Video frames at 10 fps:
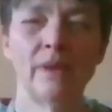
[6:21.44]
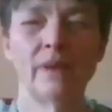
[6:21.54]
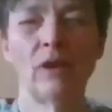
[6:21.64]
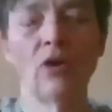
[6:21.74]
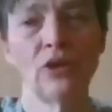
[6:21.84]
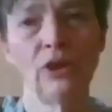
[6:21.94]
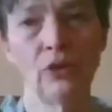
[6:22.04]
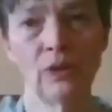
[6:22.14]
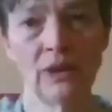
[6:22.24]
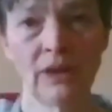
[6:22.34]

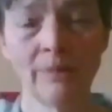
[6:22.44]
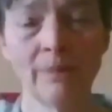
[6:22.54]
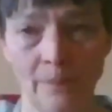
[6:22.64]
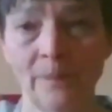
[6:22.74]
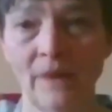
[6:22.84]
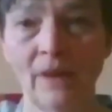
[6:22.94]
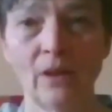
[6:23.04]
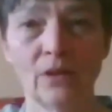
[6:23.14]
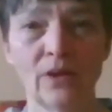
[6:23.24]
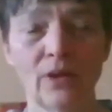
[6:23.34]
continuity,
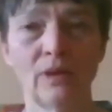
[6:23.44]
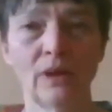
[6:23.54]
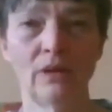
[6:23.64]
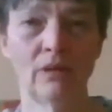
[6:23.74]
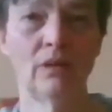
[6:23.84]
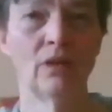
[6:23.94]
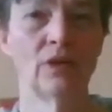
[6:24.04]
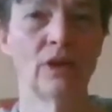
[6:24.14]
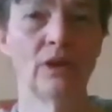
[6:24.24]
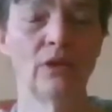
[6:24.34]
also the
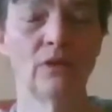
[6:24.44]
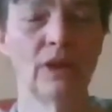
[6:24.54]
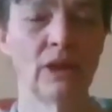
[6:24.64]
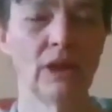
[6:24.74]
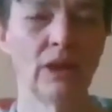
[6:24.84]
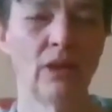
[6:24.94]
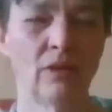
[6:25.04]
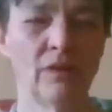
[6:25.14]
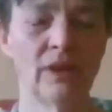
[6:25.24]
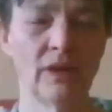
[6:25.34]
continuity of the
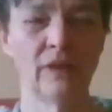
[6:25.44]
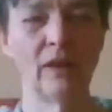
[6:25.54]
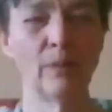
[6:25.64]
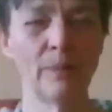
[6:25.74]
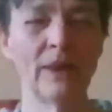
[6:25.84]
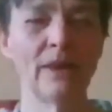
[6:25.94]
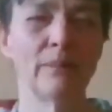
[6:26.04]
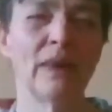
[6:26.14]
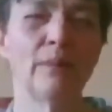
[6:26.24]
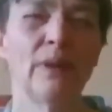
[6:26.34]
development,
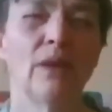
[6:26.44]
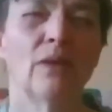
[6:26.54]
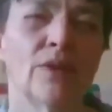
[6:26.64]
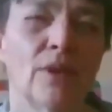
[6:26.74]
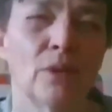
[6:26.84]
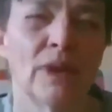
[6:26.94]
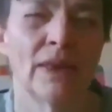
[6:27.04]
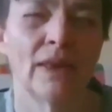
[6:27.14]
maybe also with